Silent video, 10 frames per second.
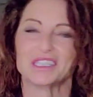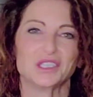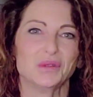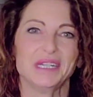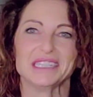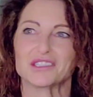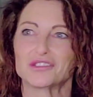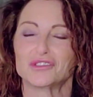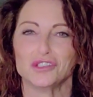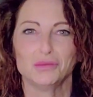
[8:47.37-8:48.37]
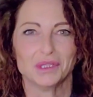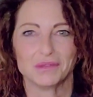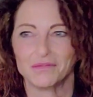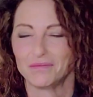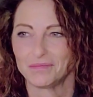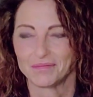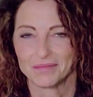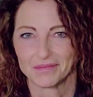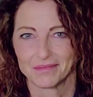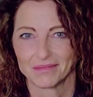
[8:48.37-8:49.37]
doing stupid,
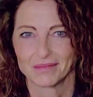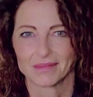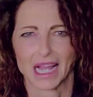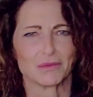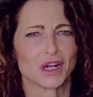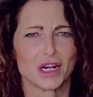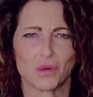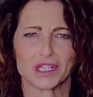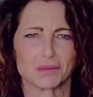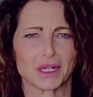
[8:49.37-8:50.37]
I'm trying to watch